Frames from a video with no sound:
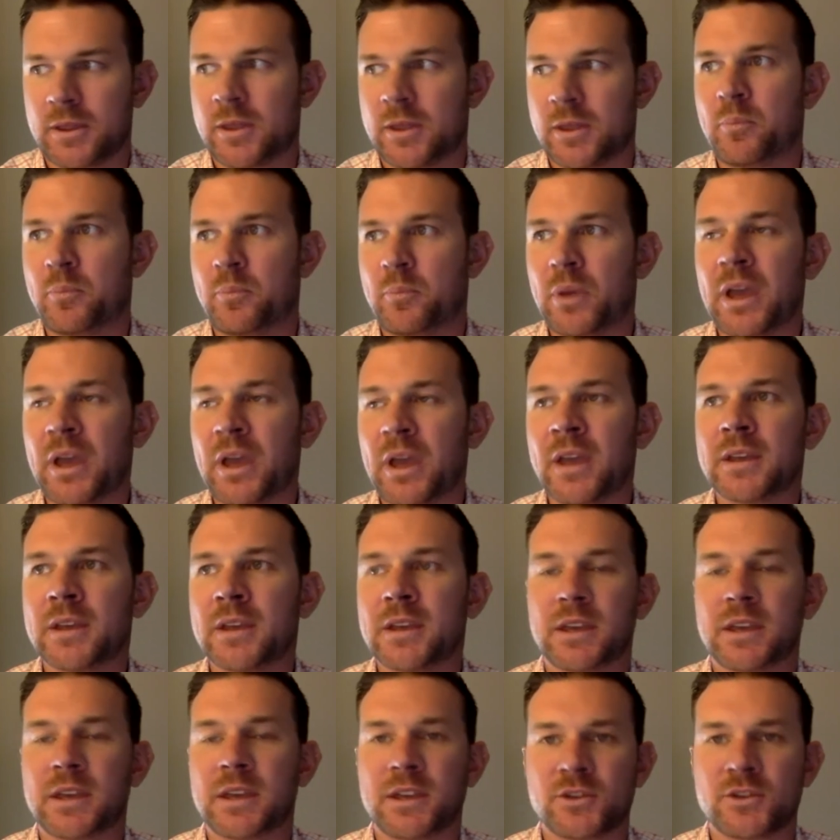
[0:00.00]
bank
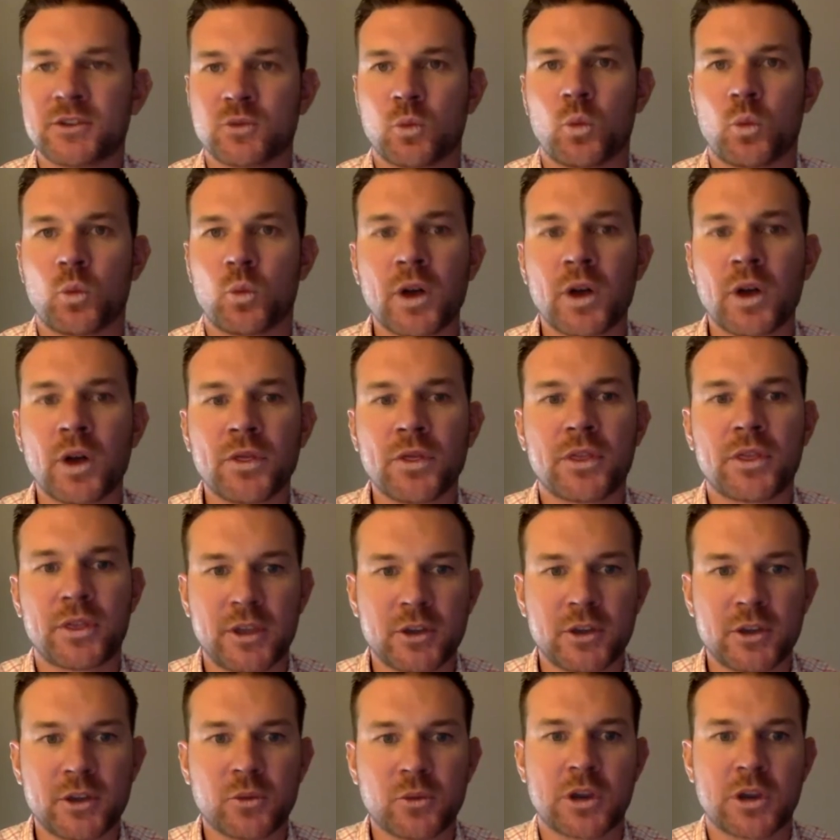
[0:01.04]
is one
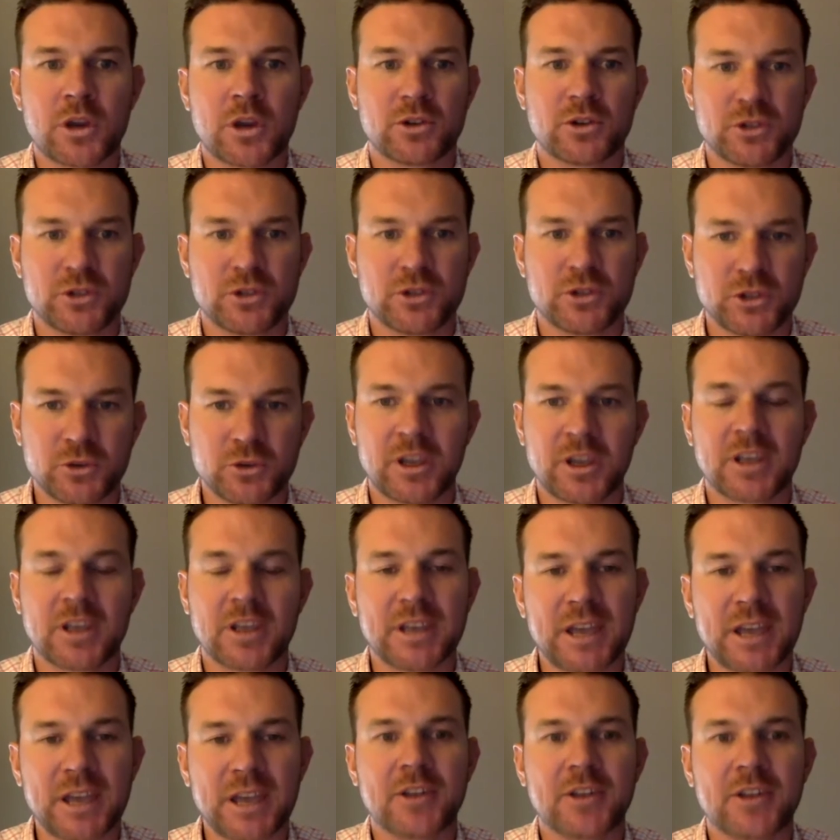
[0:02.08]
thing we are doing.
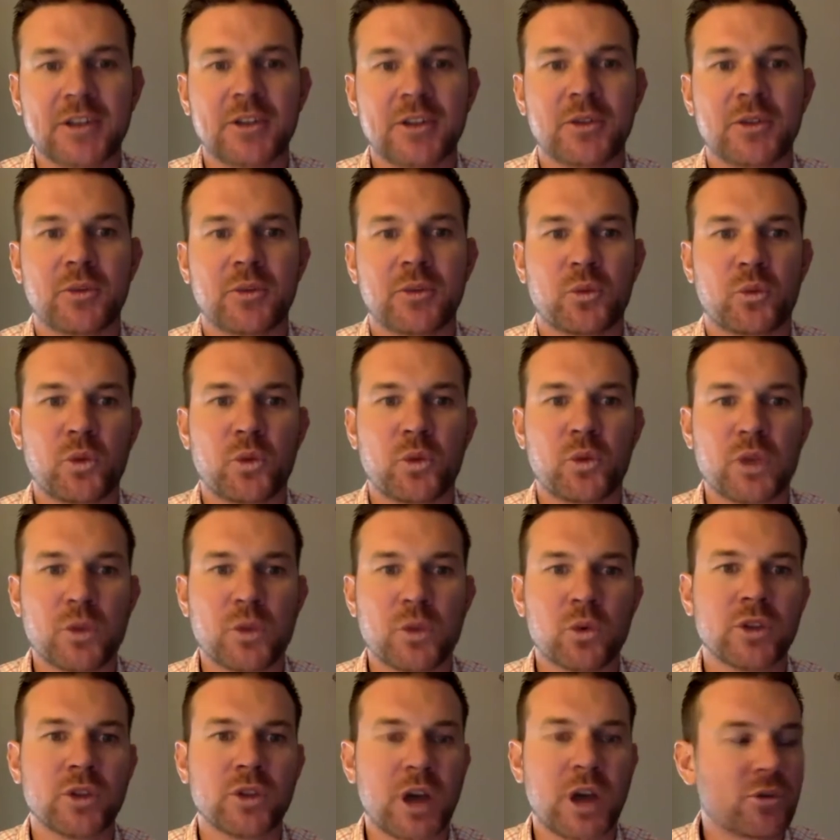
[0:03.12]
Again, we will
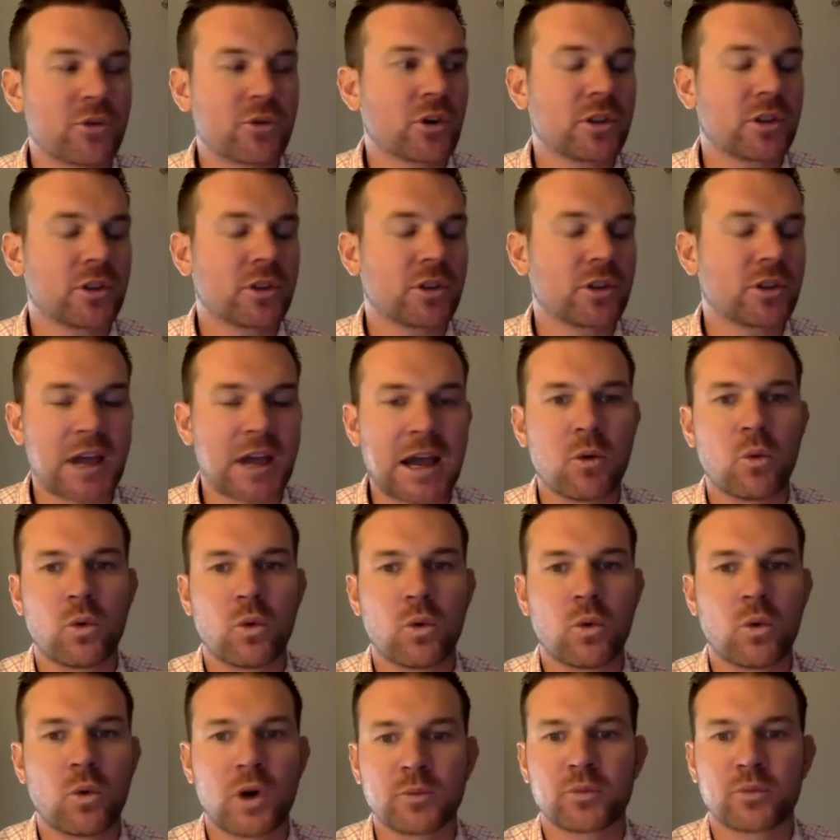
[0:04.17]
never allow
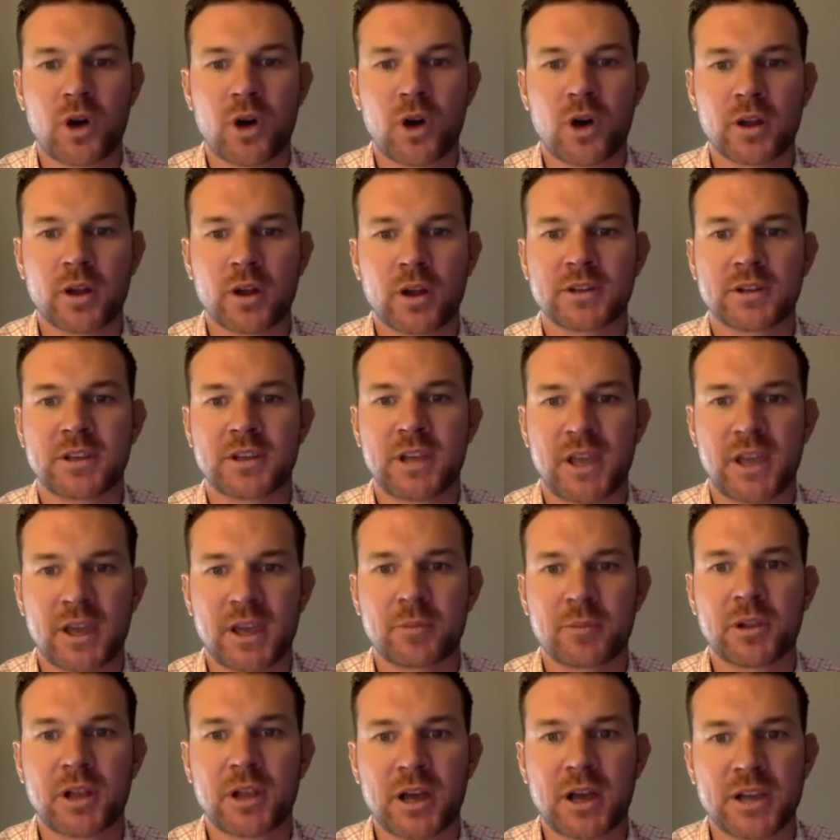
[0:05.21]
one product to
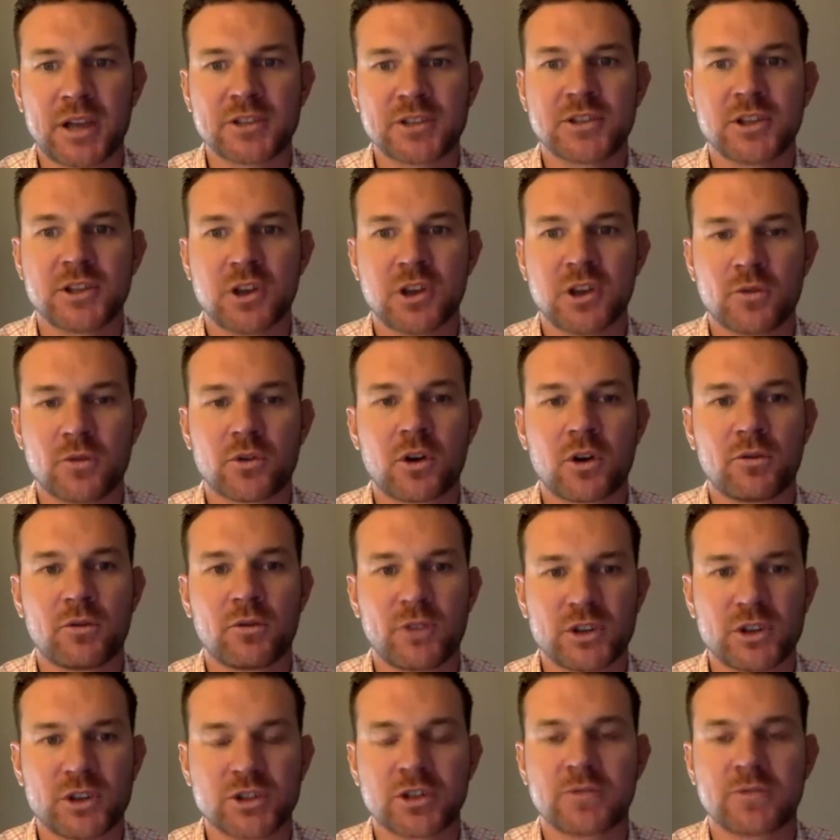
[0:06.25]
cannibalize the overall
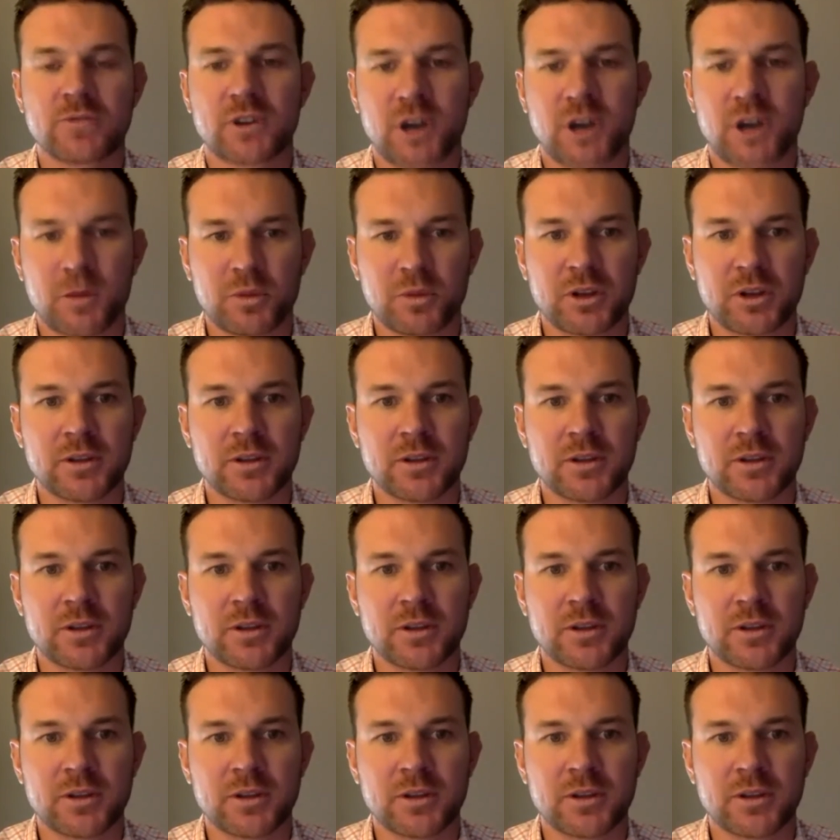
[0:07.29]
vision of the company.